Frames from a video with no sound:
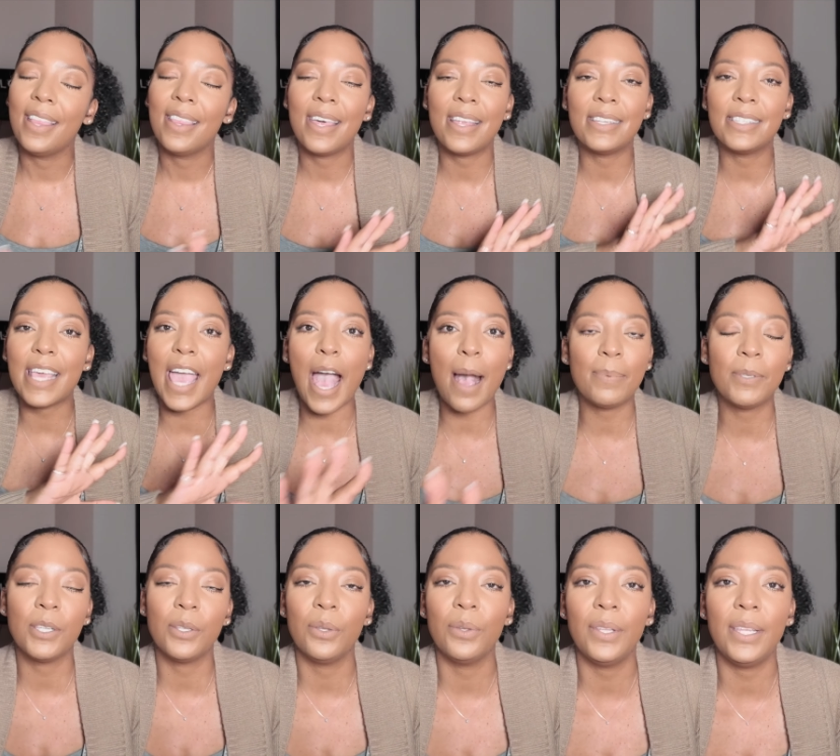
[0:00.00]
That is
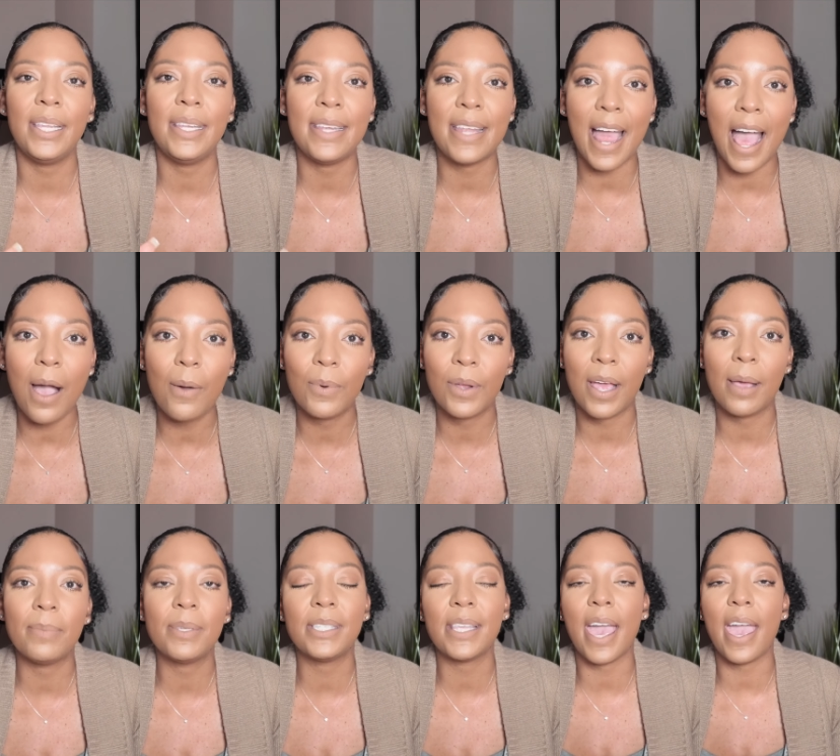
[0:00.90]
absolutely not what
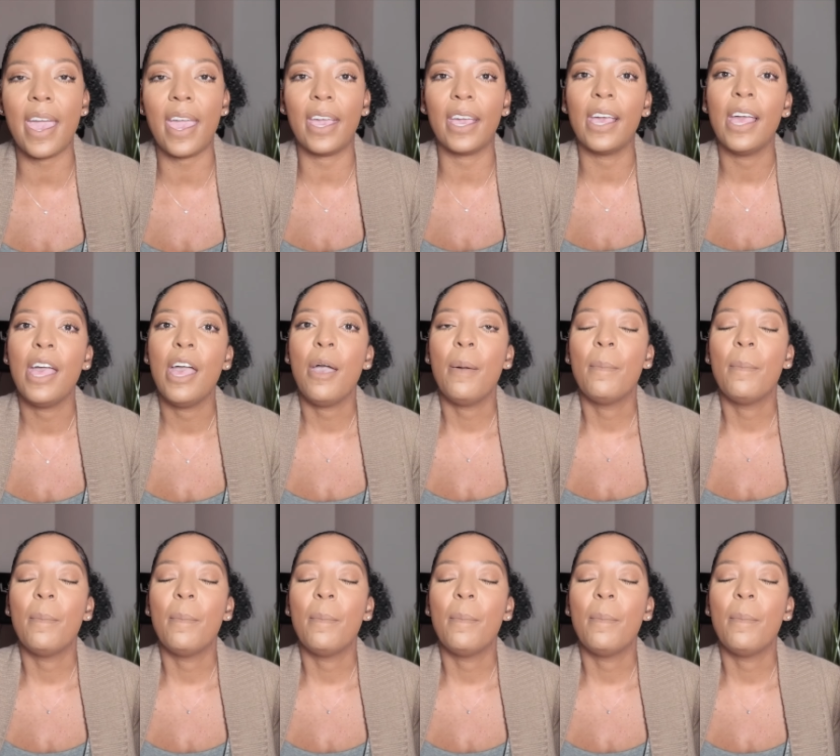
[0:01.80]
I'm saying.